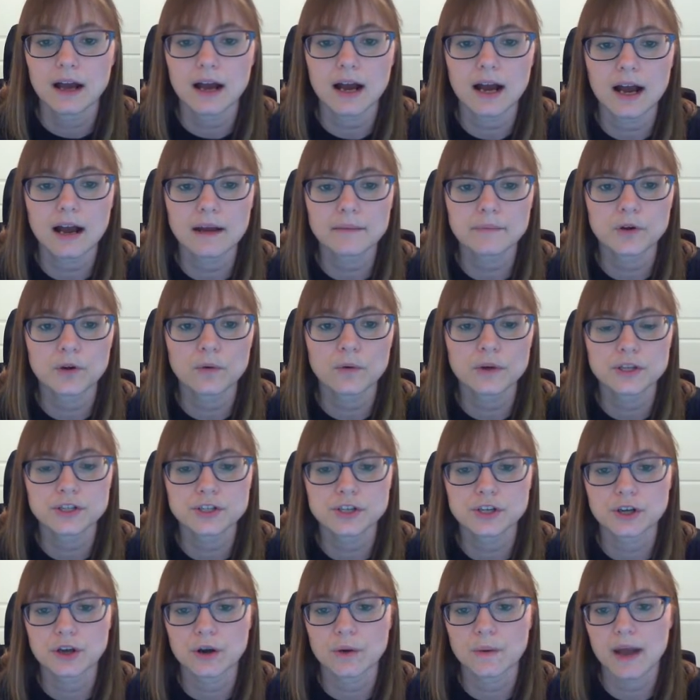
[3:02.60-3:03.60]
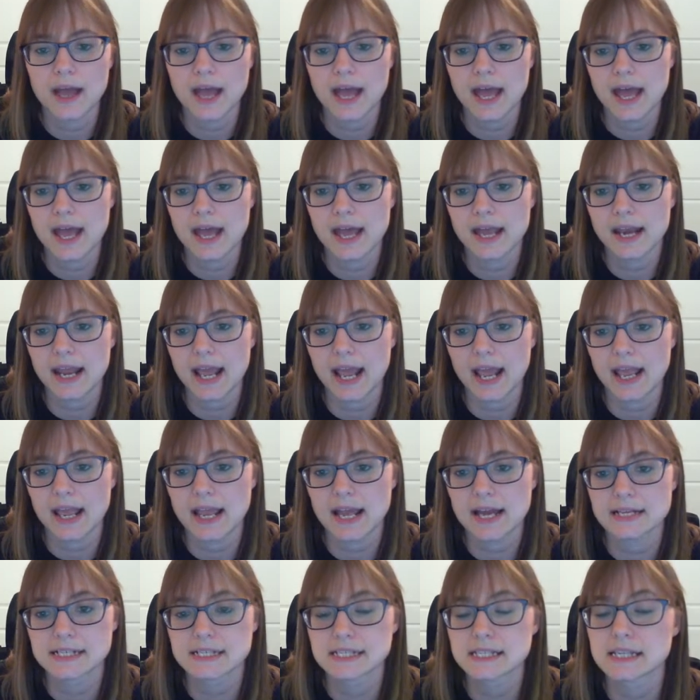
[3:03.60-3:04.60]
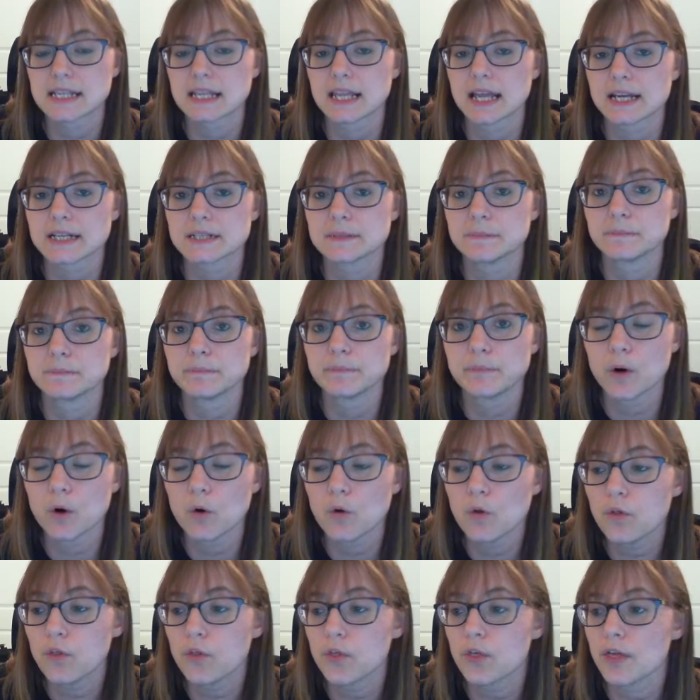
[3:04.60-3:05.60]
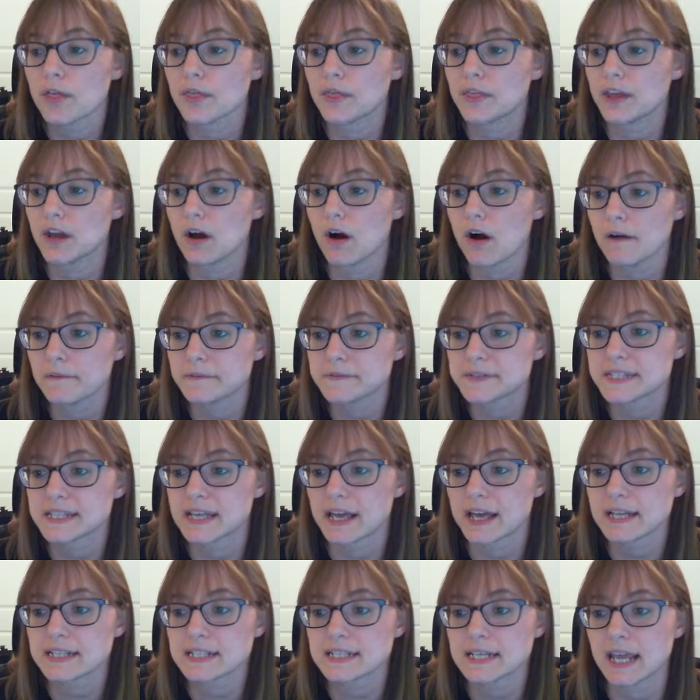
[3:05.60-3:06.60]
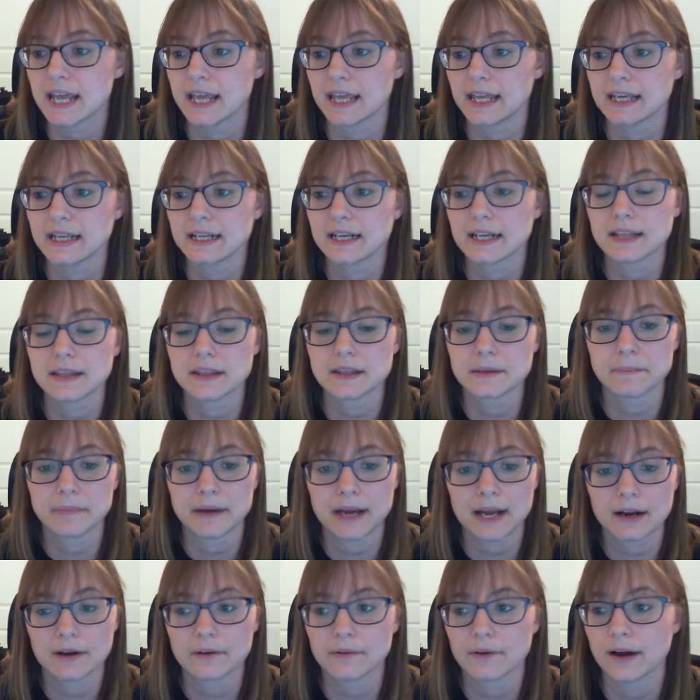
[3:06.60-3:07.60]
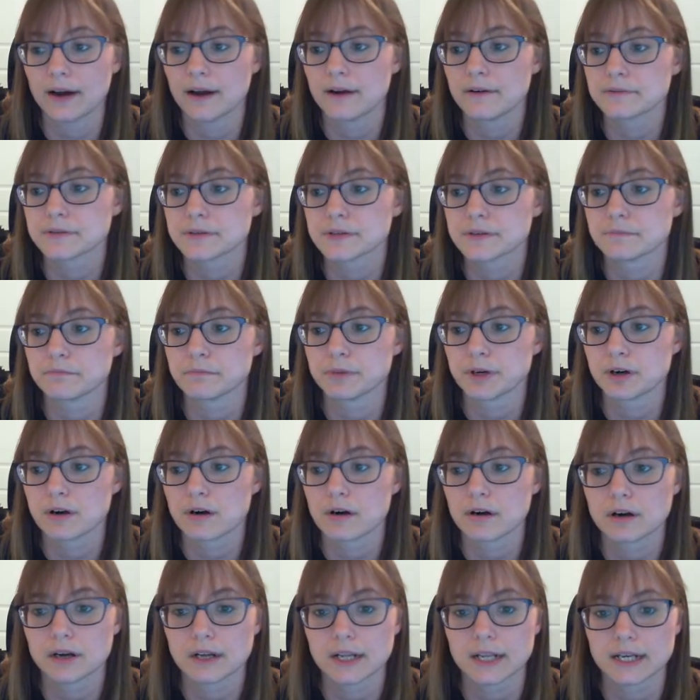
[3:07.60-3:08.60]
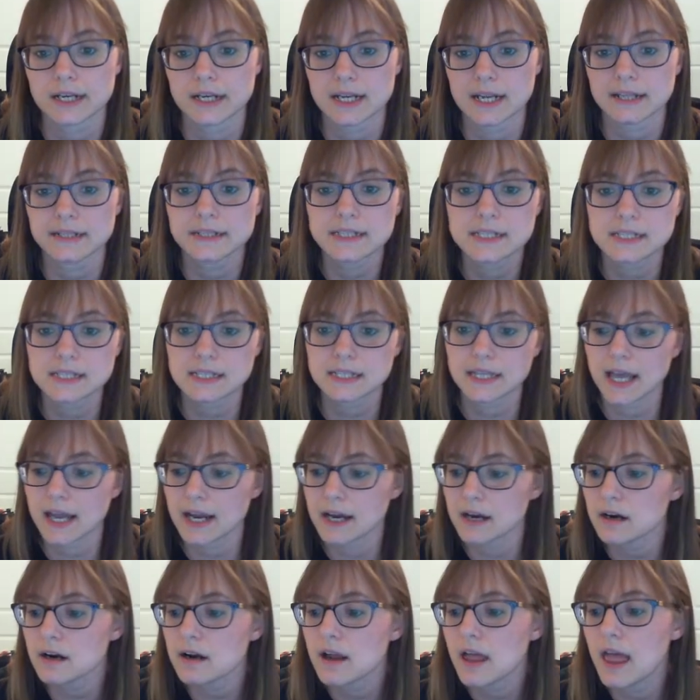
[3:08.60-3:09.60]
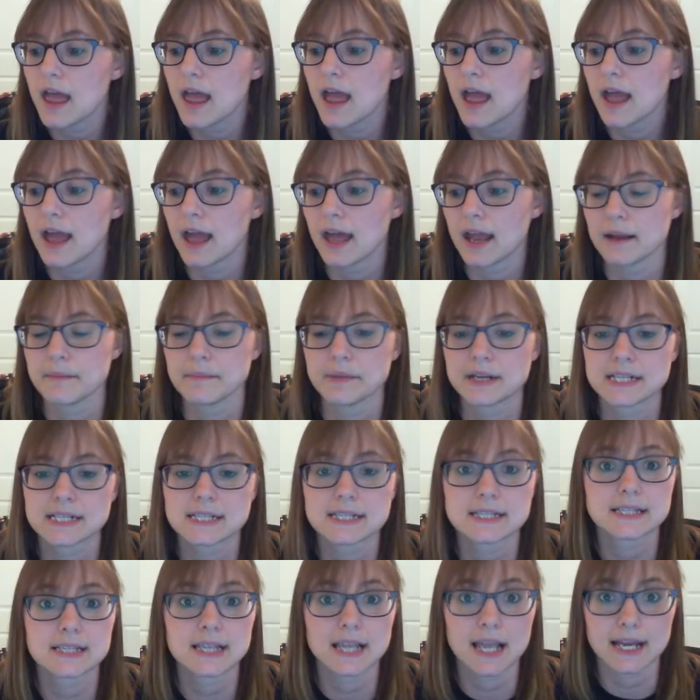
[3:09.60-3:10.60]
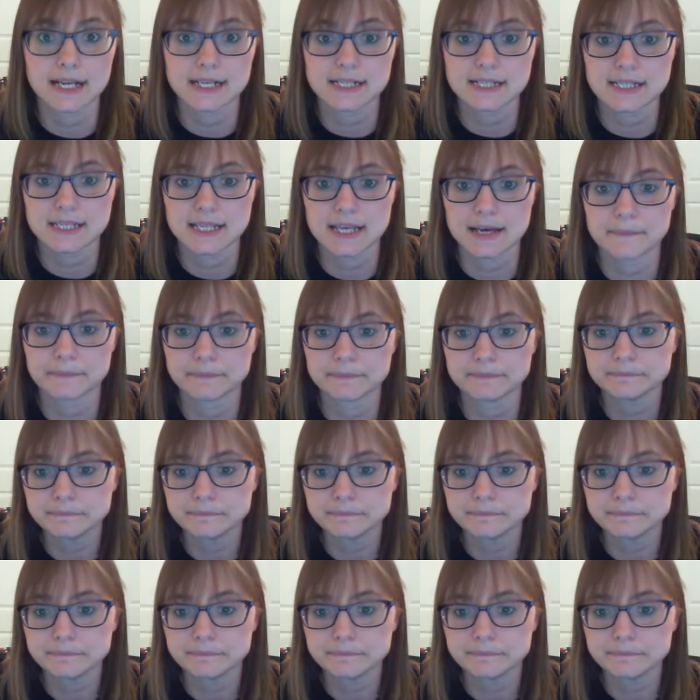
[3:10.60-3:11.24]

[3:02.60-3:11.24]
I'm going to go ahead and select both the offset and the background Bernard Condensed layer, and I'm going to slice them.